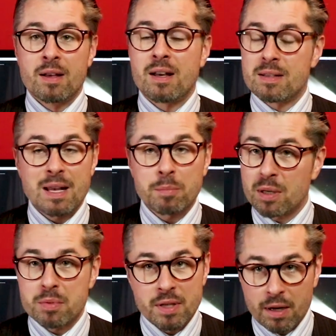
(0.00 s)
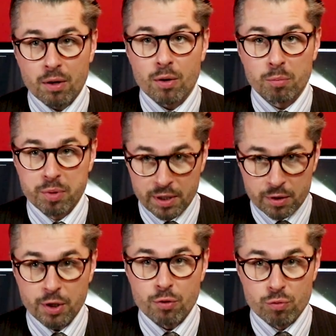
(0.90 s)
Sometimes they are
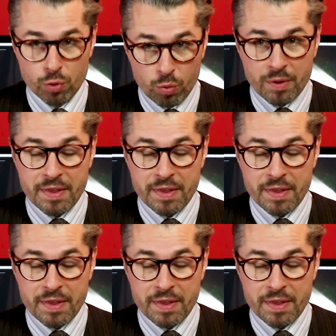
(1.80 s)
completely ruined.